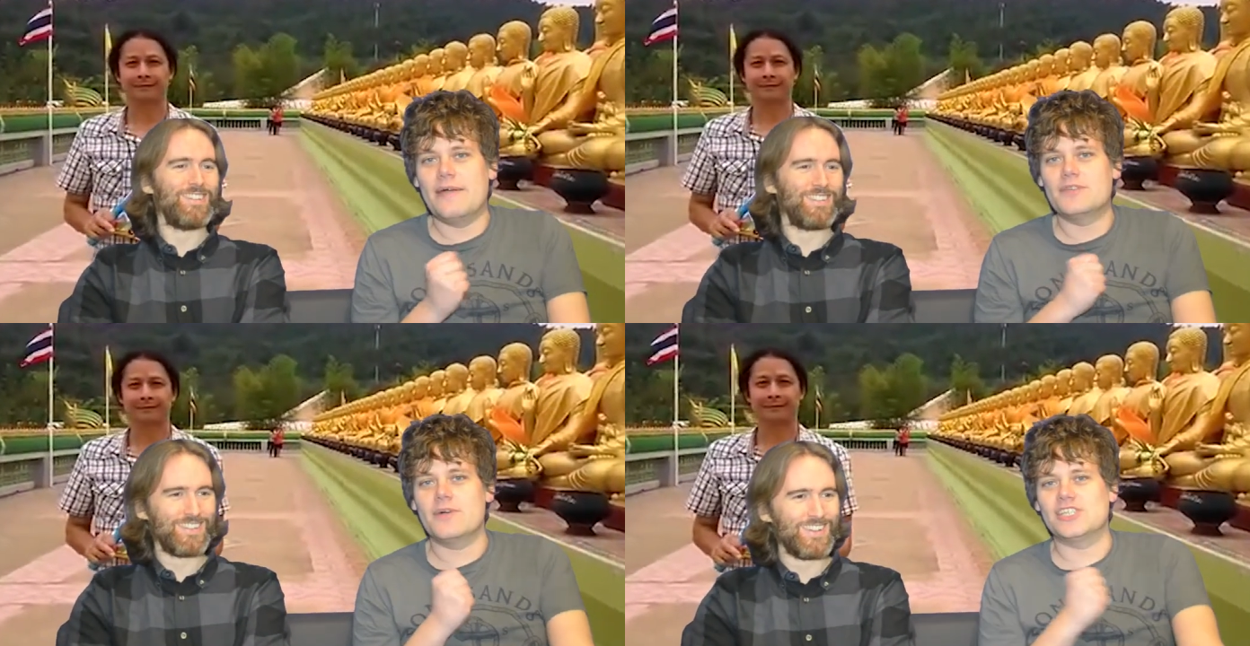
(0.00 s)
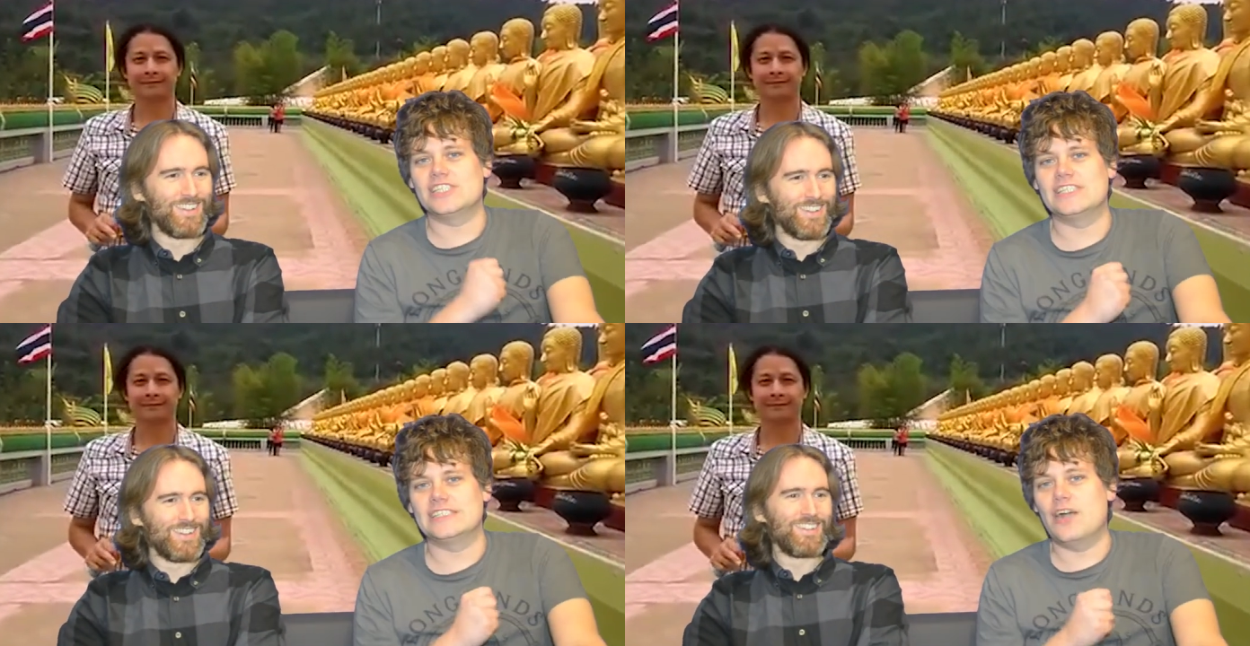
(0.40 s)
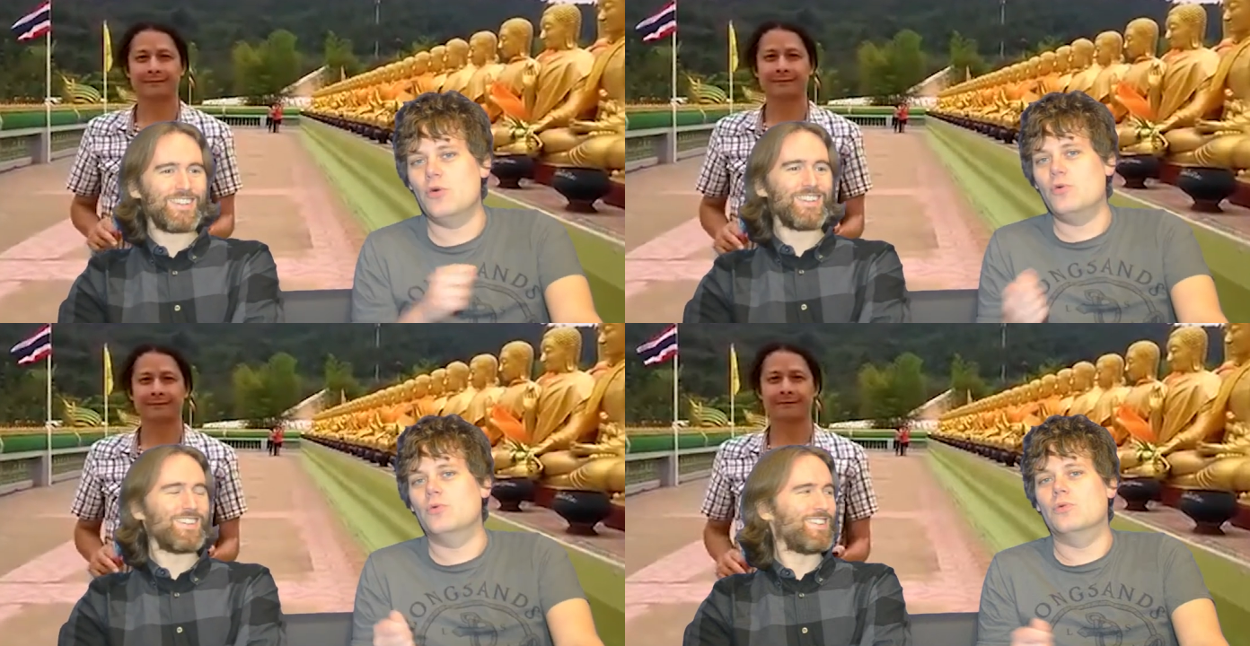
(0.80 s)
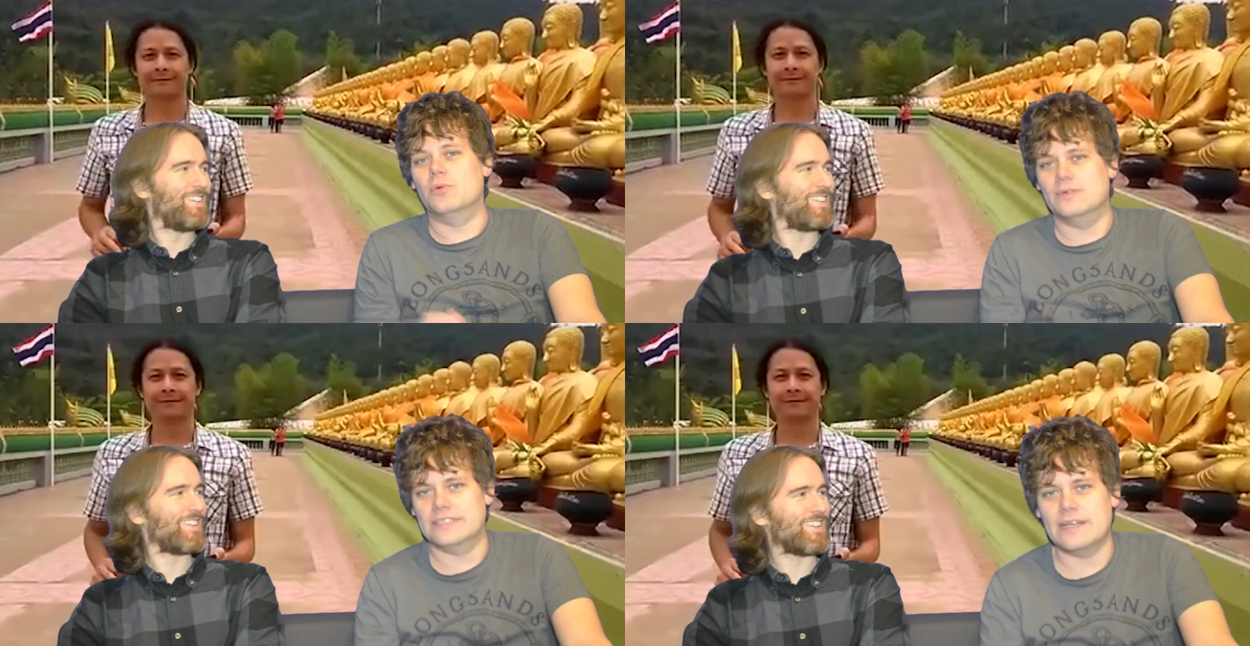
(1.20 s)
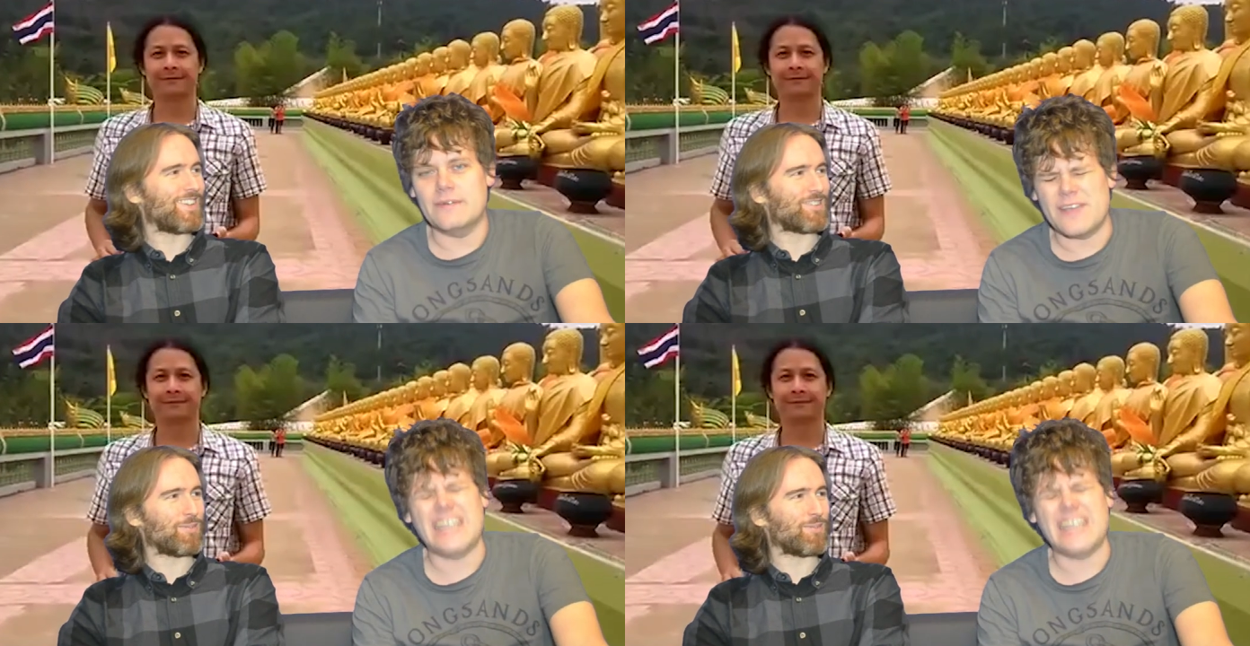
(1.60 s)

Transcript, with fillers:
Speaker 1: That was my shitty. stick. oh, That's